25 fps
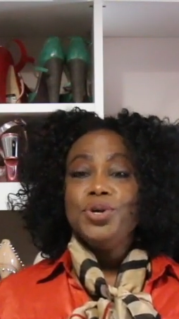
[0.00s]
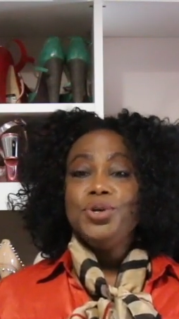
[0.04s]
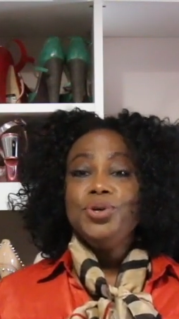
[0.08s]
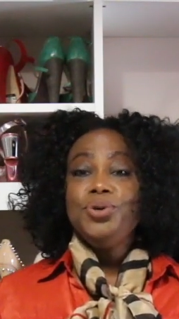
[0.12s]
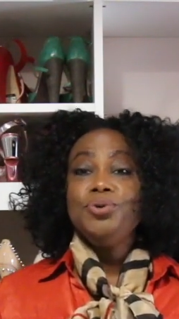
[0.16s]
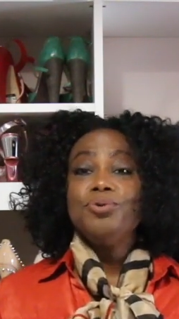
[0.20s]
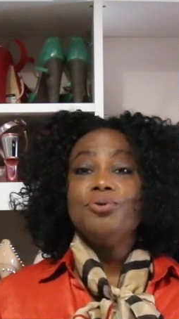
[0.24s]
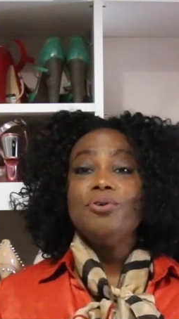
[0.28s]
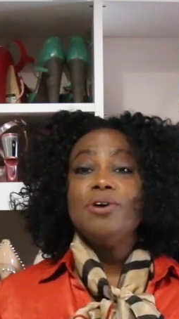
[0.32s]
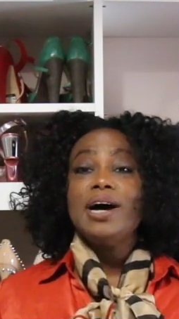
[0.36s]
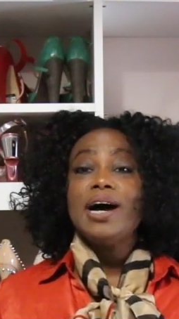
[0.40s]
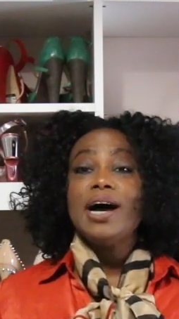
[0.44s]

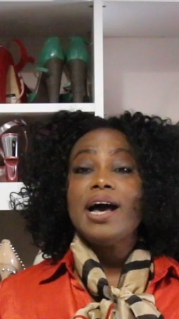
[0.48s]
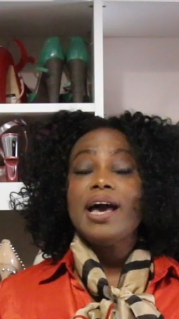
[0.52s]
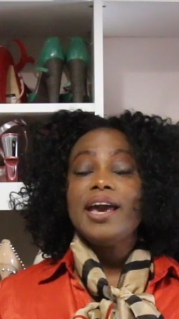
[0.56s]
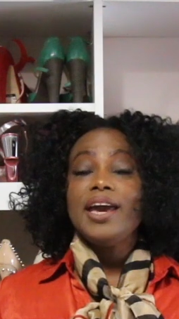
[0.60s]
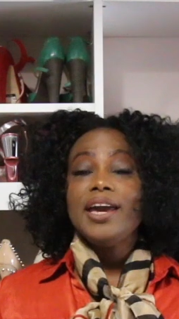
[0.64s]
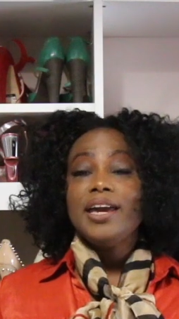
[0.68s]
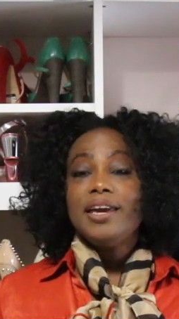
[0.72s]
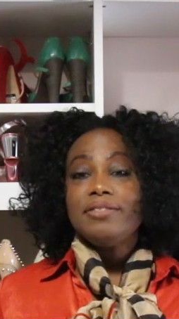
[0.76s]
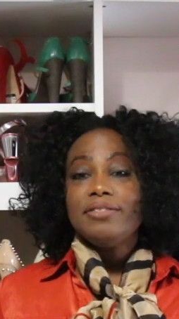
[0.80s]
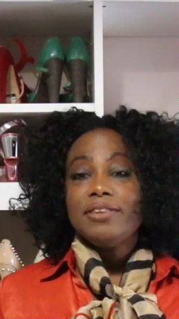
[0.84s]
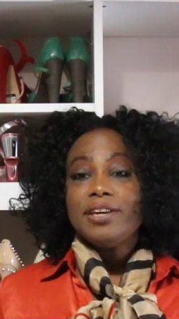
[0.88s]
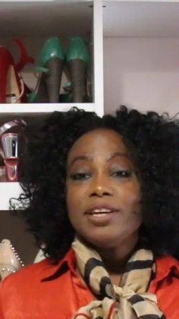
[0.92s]
You are
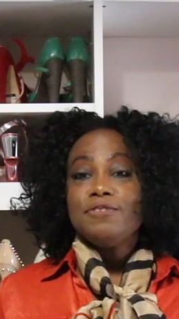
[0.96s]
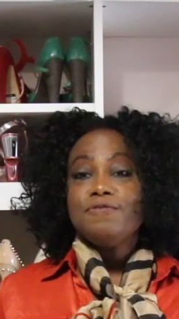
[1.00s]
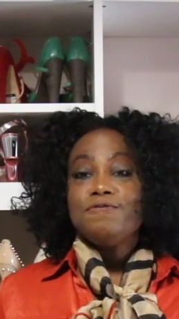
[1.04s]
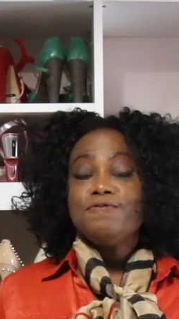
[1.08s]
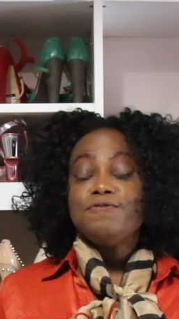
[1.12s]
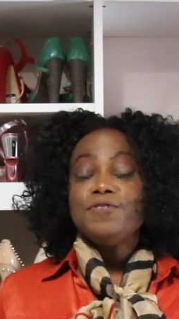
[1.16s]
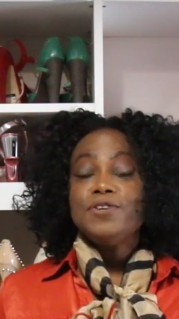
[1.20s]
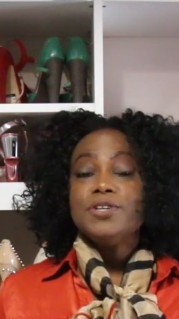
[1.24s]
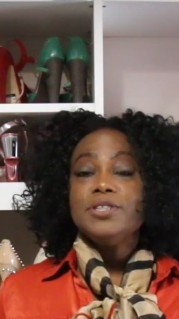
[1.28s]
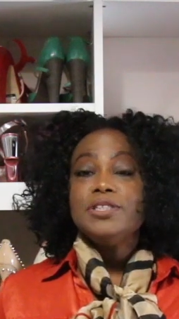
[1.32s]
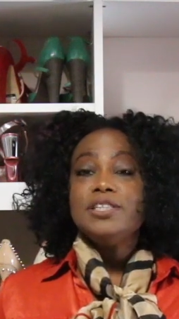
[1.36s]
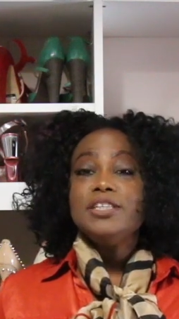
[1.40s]
eating
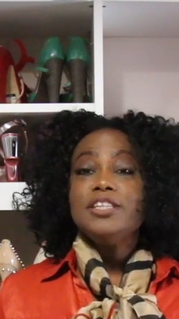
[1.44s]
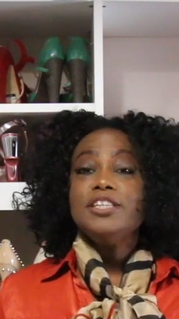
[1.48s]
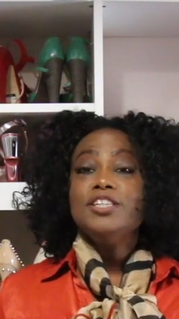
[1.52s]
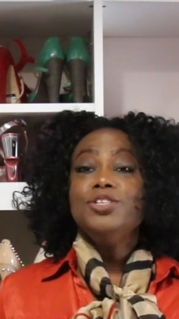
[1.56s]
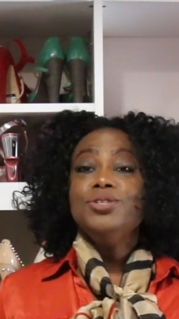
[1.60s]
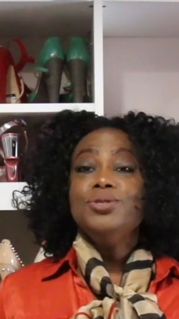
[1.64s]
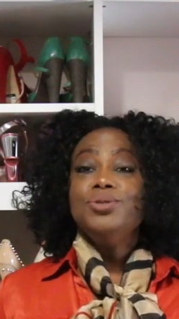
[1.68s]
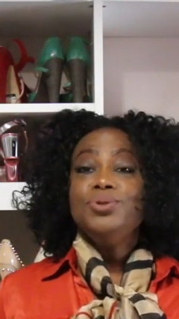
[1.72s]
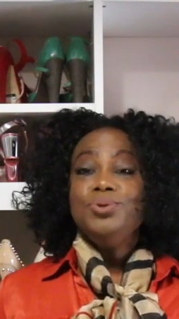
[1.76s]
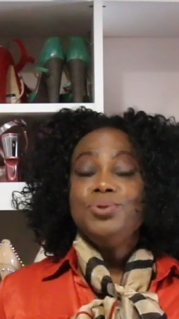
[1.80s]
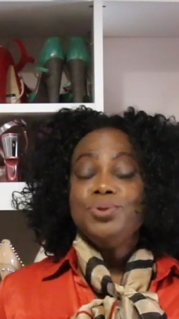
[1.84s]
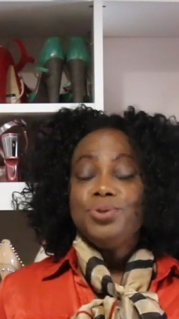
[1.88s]
for the
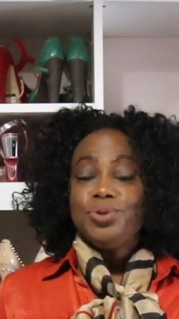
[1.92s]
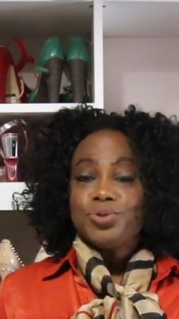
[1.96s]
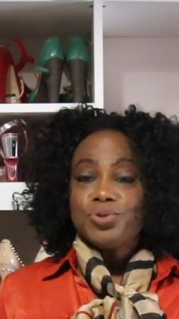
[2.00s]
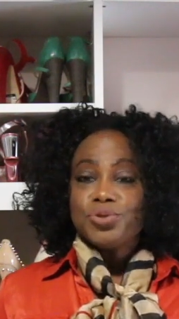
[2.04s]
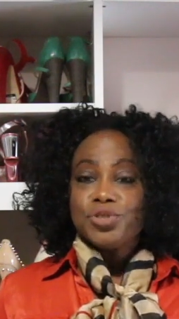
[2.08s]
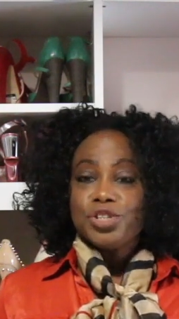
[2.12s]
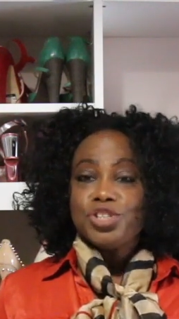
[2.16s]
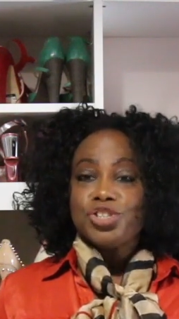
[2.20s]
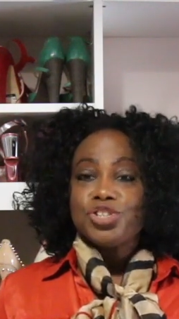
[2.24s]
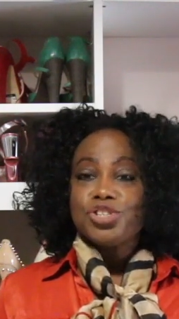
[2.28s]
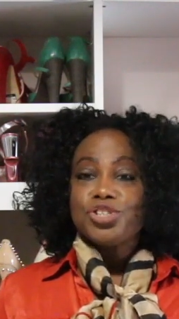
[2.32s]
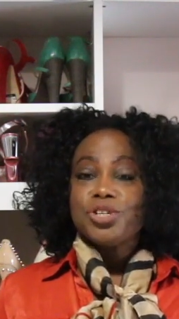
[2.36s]

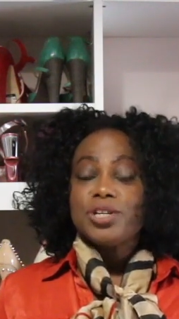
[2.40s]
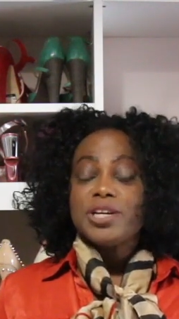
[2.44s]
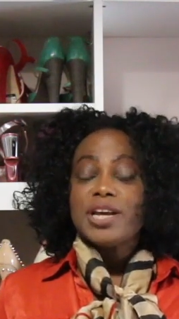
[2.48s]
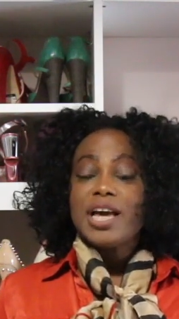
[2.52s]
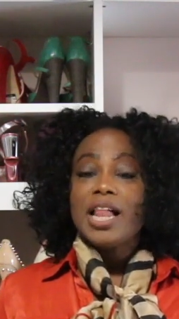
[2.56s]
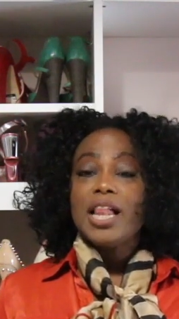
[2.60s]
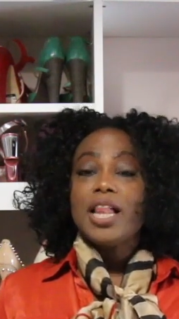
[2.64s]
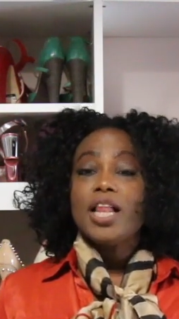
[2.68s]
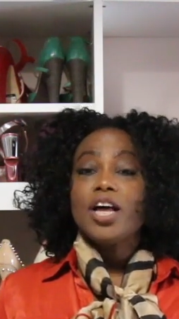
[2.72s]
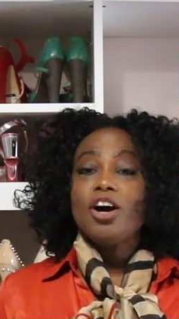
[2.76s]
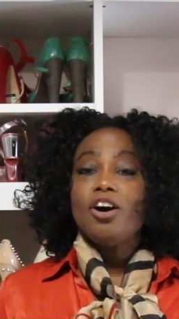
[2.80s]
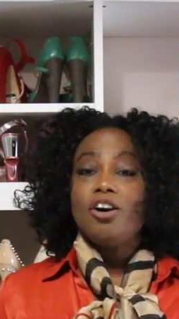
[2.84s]

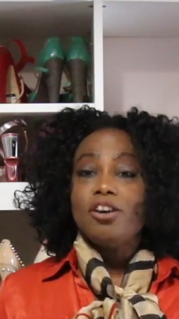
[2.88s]
nutritional